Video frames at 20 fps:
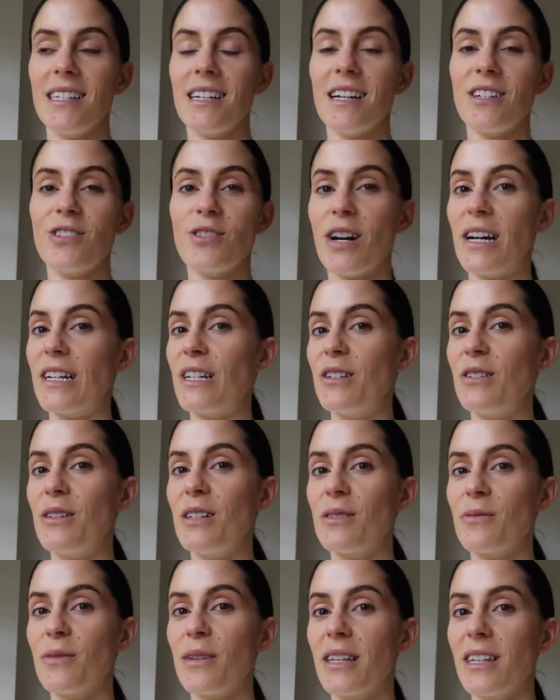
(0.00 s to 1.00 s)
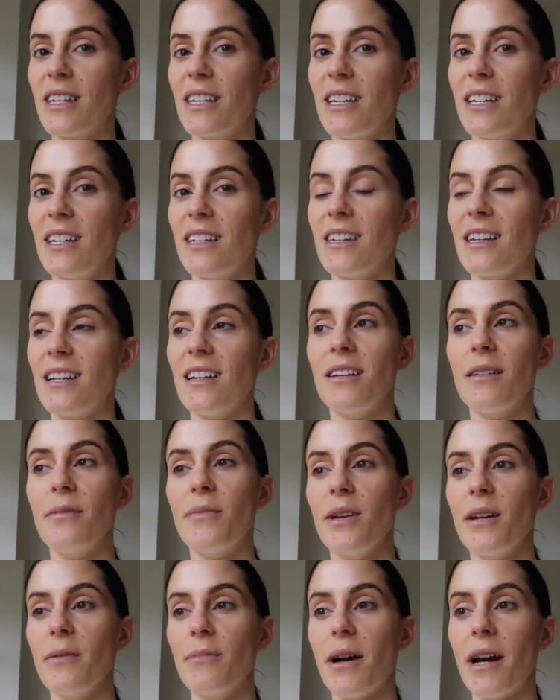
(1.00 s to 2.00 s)
I try to do these weekly. They end up
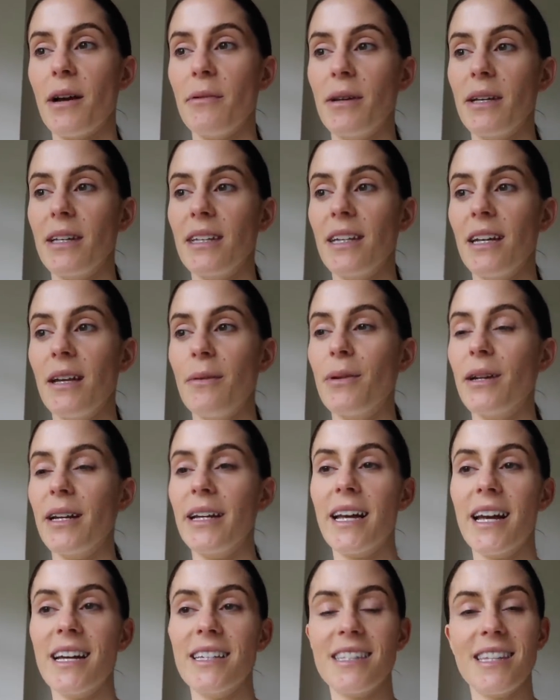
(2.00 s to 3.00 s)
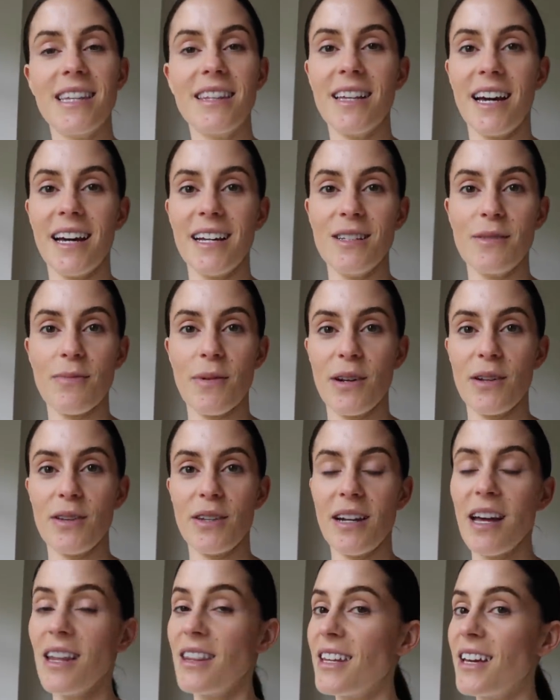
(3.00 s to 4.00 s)
being bi-weekly, but I guess that, that is better
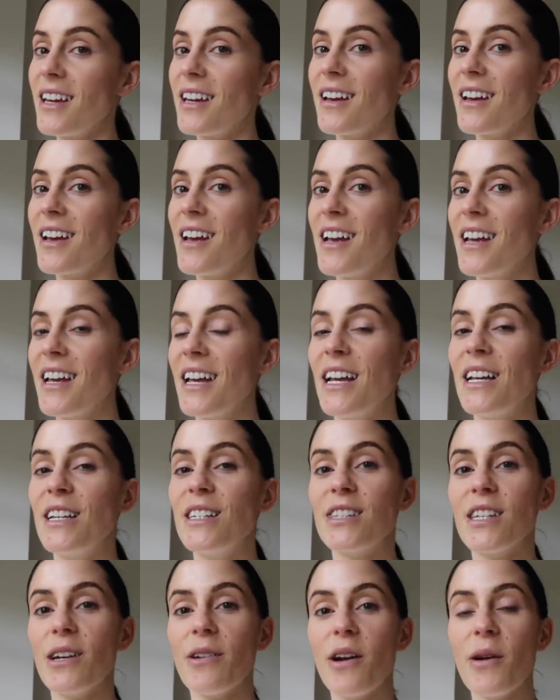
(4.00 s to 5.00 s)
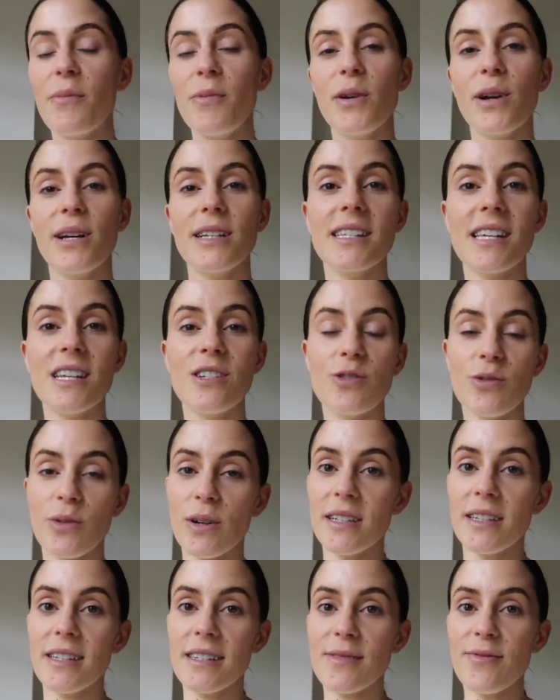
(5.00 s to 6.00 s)
than nothing. So I hope you guys
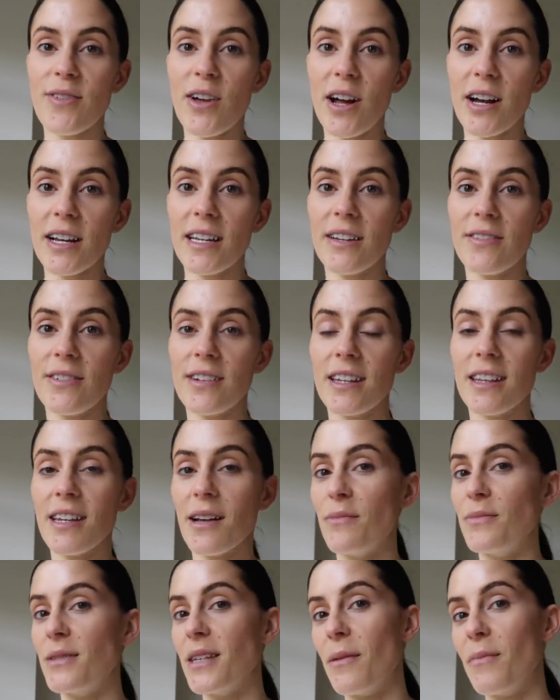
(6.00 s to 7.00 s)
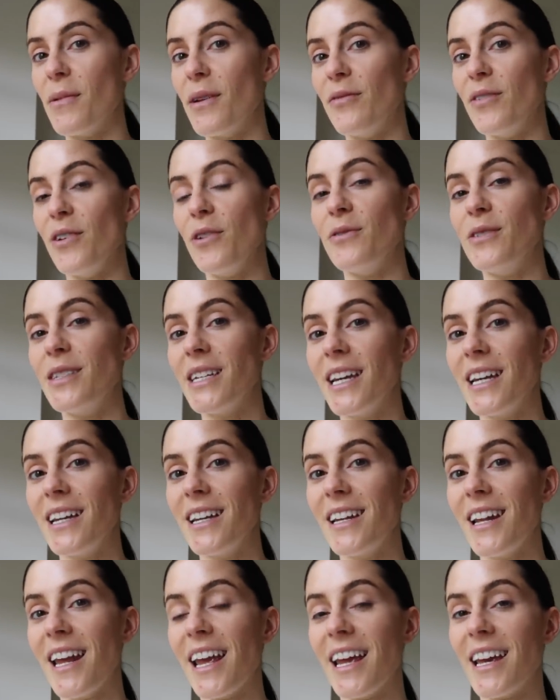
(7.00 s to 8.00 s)
enjoyed this vlog. Give it a thumbs up if you
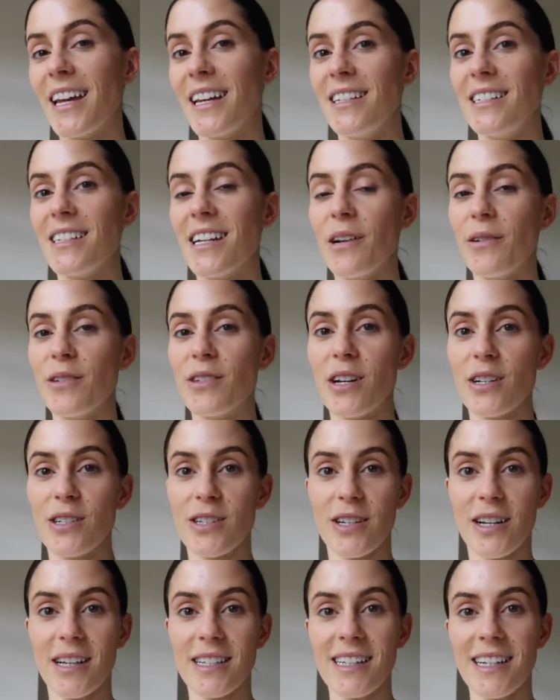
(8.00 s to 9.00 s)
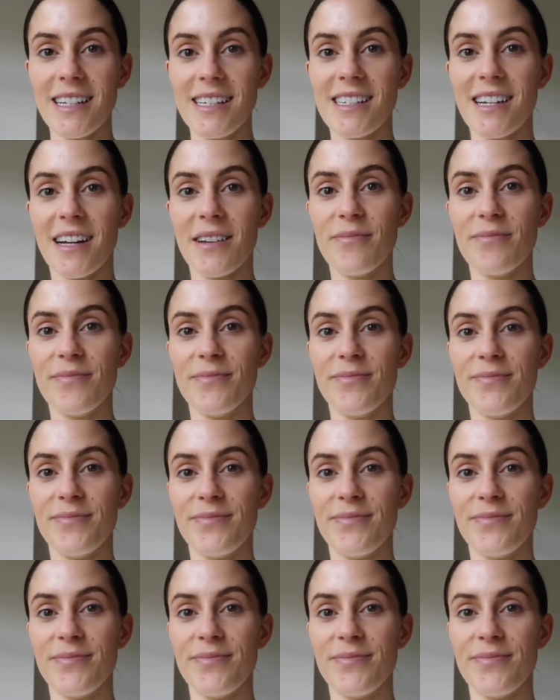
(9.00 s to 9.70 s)
did, and I will talk to you guys next time.